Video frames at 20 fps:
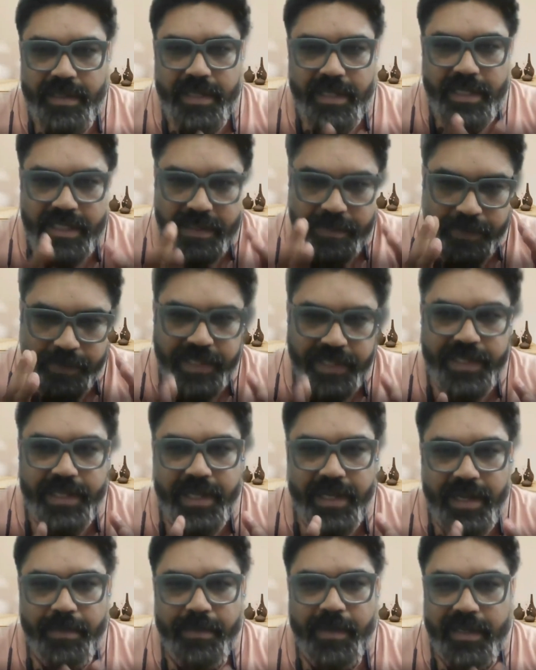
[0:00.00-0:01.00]

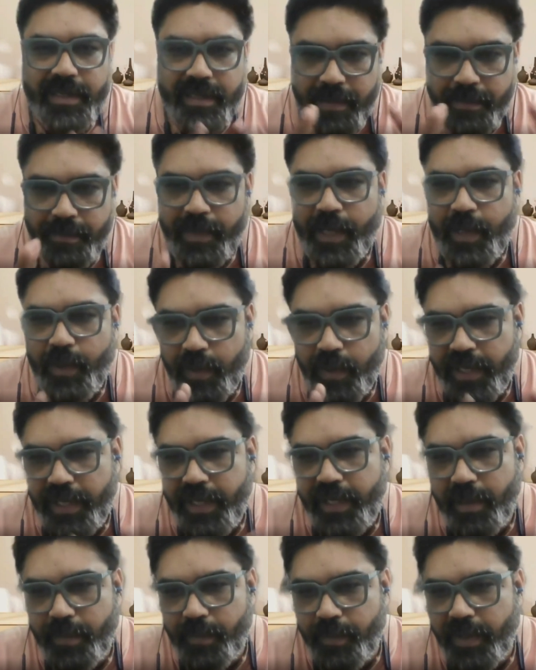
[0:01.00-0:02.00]
especially among the minority
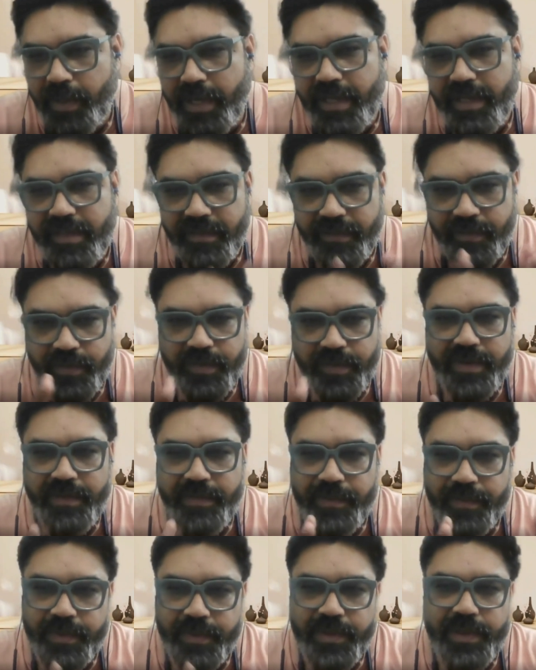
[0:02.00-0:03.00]
communities. If you
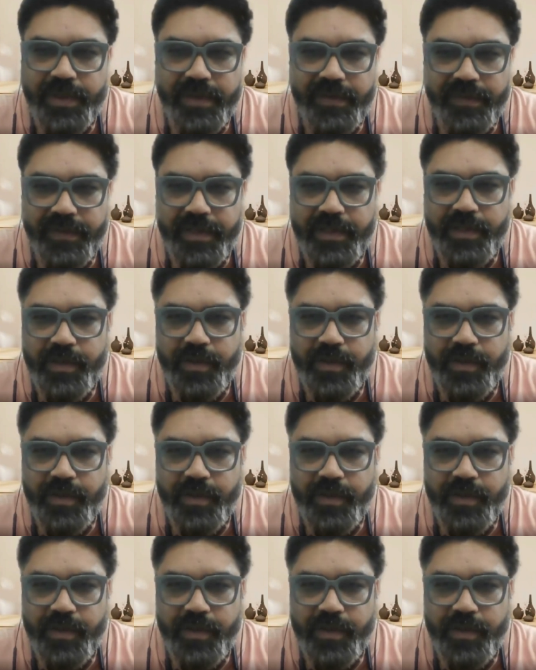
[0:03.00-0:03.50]
have worked with,